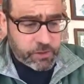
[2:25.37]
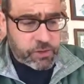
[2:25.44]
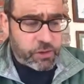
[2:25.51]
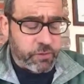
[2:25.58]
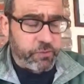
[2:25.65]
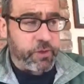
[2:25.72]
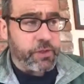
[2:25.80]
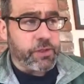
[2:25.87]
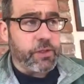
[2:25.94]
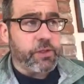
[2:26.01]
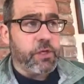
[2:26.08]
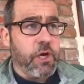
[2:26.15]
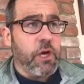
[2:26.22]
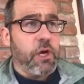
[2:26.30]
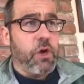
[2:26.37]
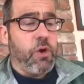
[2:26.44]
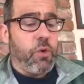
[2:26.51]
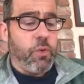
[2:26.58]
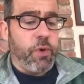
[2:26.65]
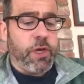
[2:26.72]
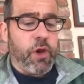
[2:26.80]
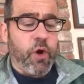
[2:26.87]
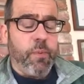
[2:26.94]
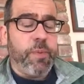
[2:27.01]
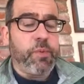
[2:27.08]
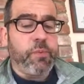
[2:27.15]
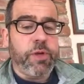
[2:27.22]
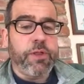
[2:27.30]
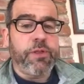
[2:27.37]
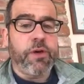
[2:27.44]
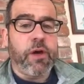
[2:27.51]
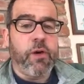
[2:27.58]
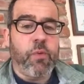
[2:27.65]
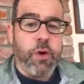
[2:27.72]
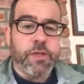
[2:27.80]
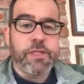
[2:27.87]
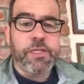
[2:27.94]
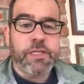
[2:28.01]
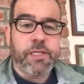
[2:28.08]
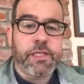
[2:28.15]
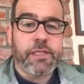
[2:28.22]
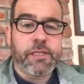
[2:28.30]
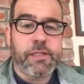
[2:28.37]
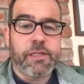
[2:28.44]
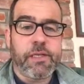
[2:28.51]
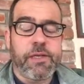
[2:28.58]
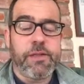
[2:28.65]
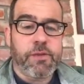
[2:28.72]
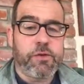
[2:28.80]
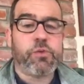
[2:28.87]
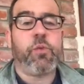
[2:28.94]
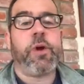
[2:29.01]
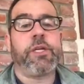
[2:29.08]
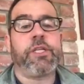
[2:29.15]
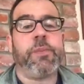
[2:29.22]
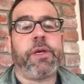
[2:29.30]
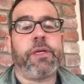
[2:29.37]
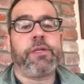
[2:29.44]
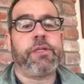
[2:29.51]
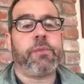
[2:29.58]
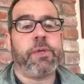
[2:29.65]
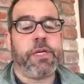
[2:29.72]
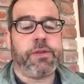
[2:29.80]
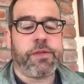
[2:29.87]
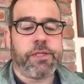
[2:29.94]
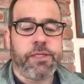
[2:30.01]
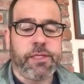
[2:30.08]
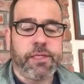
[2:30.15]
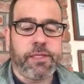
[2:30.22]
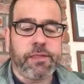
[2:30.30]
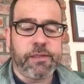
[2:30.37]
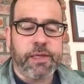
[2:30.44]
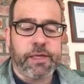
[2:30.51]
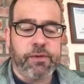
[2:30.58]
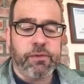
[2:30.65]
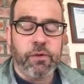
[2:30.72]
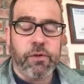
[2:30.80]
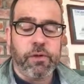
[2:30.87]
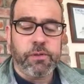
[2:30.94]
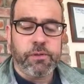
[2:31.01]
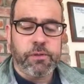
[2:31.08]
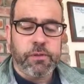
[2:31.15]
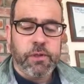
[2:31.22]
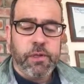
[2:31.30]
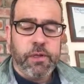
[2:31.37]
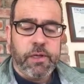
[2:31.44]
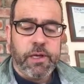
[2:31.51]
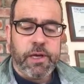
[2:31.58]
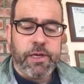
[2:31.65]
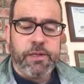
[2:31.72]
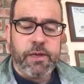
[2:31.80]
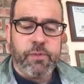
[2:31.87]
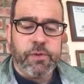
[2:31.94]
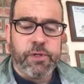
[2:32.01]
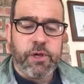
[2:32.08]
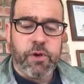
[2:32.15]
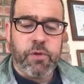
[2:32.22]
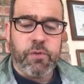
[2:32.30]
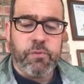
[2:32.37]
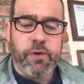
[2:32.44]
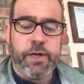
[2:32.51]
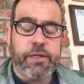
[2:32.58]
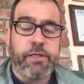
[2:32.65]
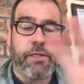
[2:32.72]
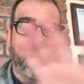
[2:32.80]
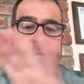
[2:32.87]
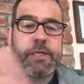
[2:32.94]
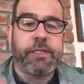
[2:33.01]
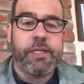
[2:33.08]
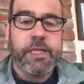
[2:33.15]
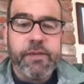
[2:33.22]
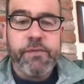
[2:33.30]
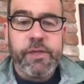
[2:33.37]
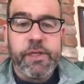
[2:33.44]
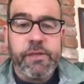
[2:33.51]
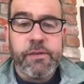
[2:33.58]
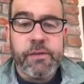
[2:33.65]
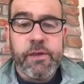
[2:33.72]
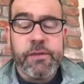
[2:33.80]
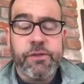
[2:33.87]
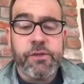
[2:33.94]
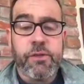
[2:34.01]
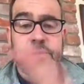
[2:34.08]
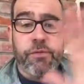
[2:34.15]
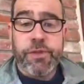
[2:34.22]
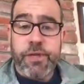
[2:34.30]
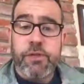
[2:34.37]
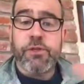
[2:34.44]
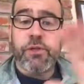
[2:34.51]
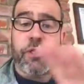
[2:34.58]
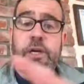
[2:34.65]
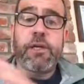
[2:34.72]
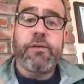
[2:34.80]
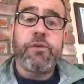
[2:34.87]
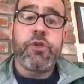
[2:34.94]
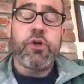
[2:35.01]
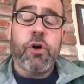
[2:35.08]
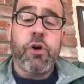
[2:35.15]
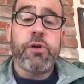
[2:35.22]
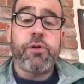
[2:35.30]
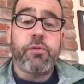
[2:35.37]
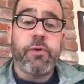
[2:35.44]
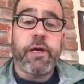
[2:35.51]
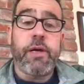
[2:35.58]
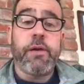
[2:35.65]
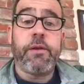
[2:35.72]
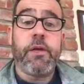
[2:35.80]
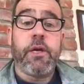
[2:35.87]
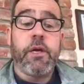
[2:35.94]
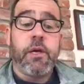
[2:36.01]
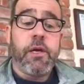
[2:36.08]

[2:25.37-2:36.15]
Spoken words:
So, for instance, we open with one scene, and then there's white space, and we get the scene later on, and then we go right to the next evening, so things are kind of jarred around.